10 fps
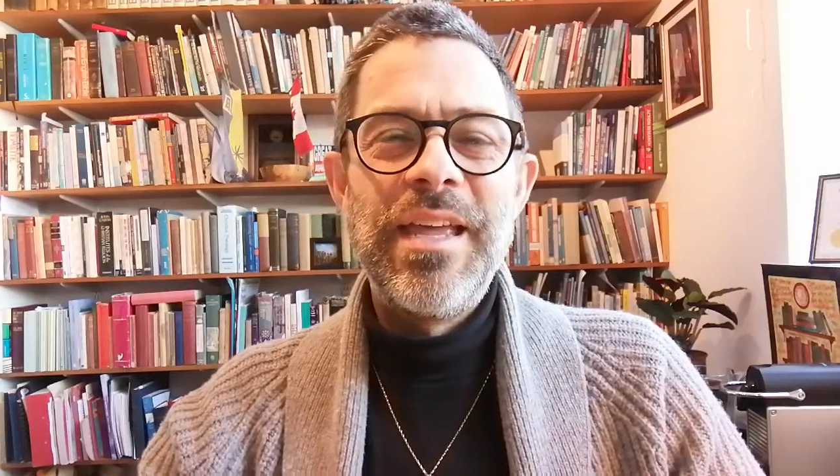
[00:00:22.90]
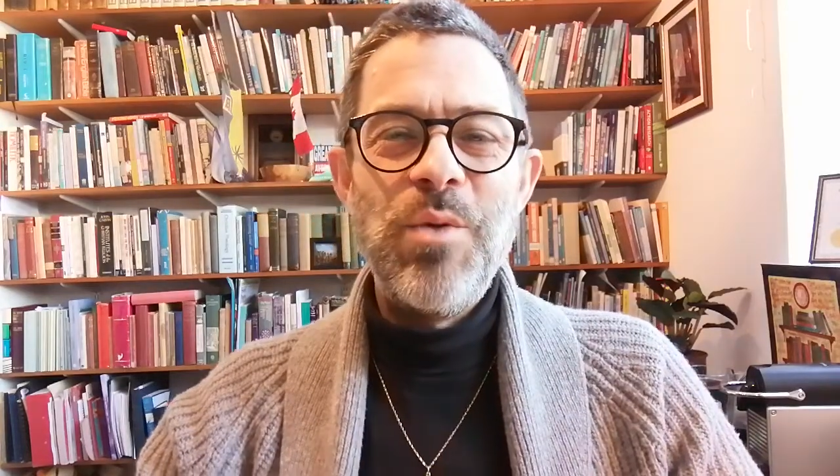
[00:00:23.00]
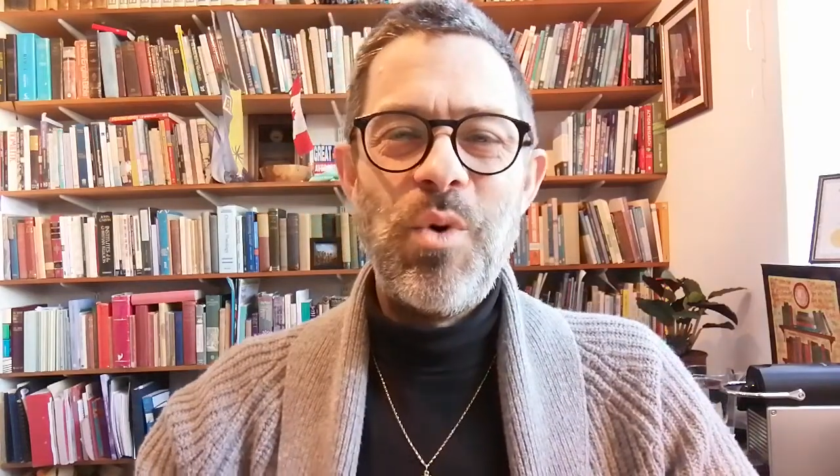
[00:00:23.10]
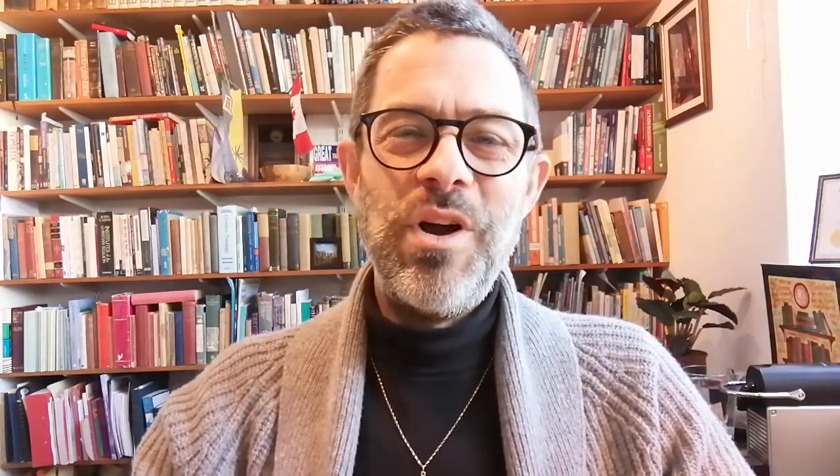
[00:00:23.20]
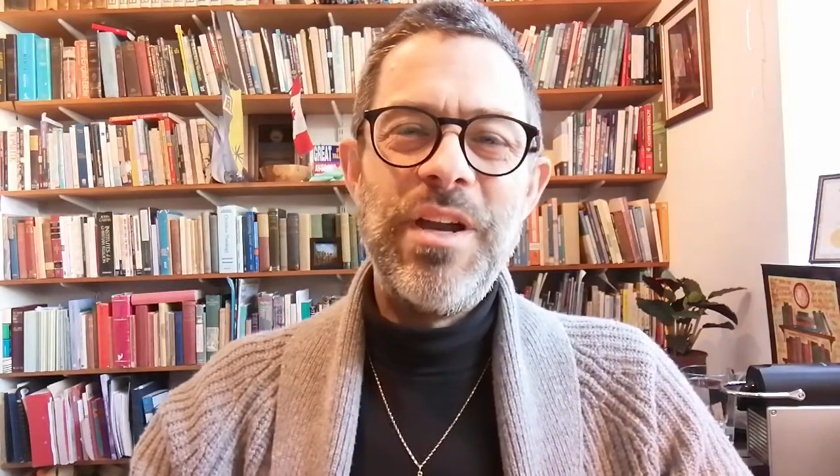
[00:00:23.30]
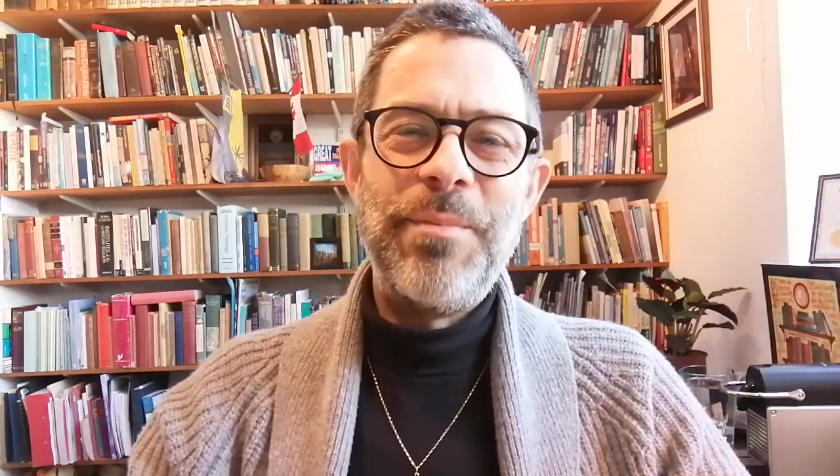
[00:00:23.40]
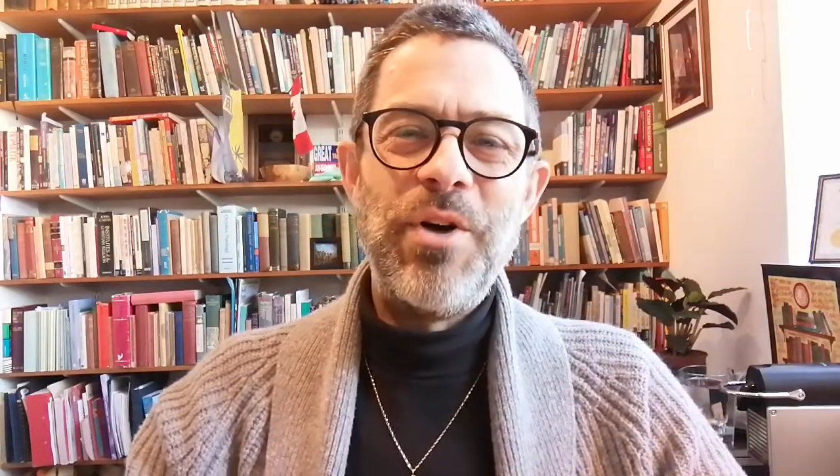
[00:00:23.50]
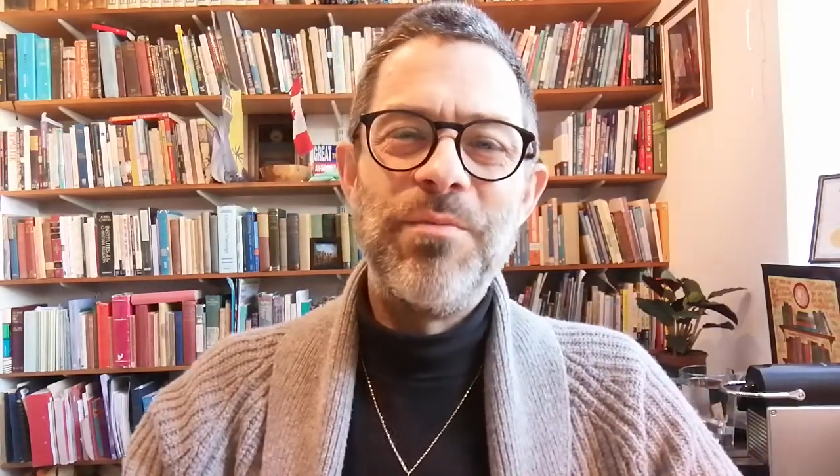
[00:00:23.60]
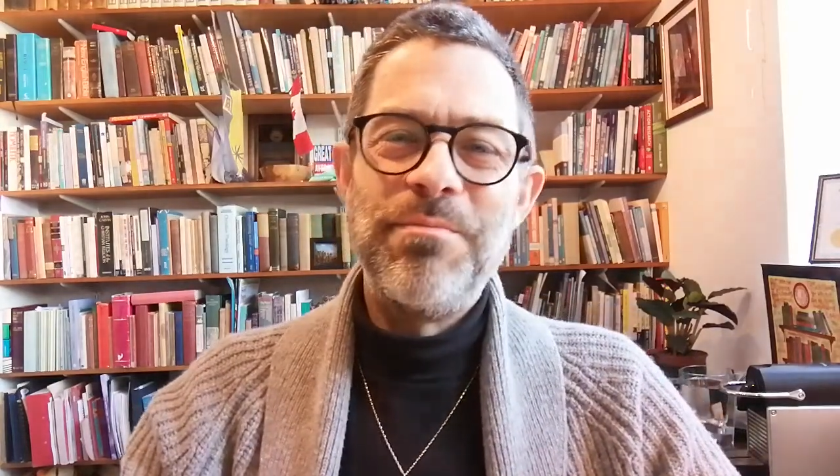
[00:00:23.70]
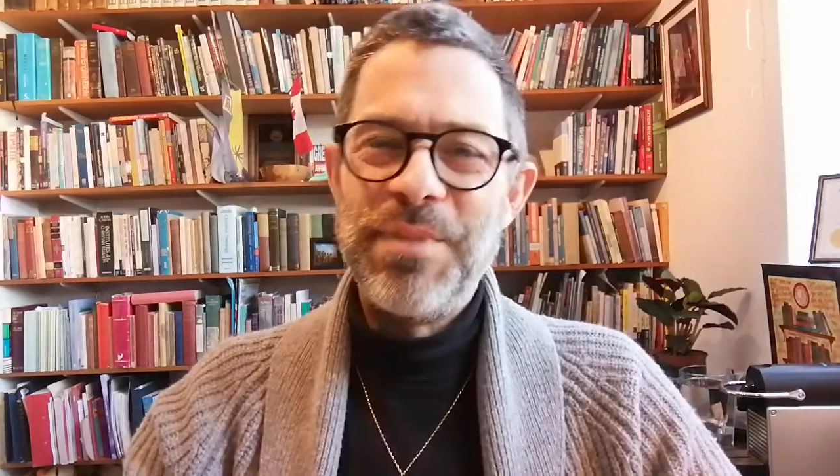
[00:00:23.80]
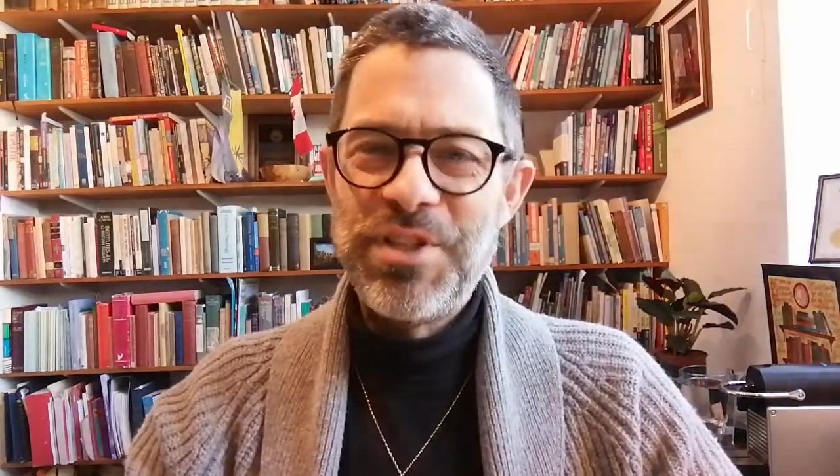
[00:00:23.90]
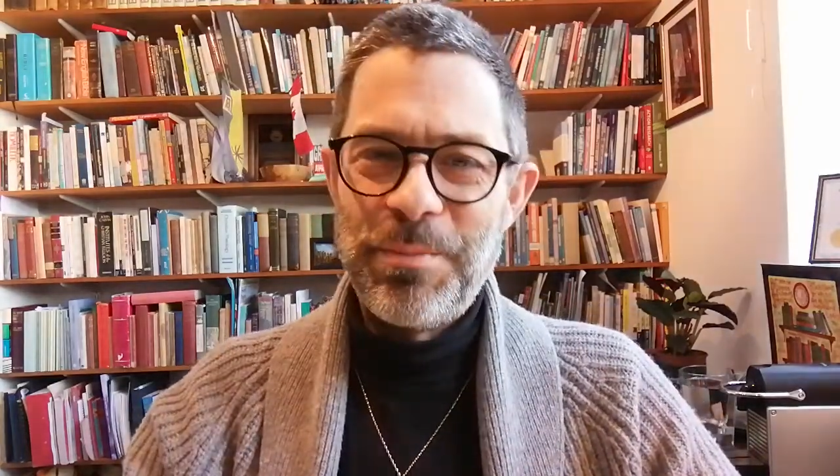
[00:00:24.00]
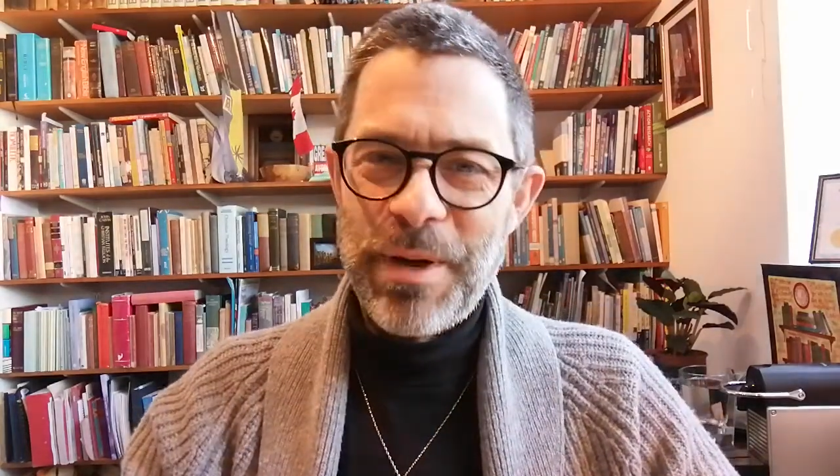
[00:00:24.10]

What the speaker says: He worried about Mr.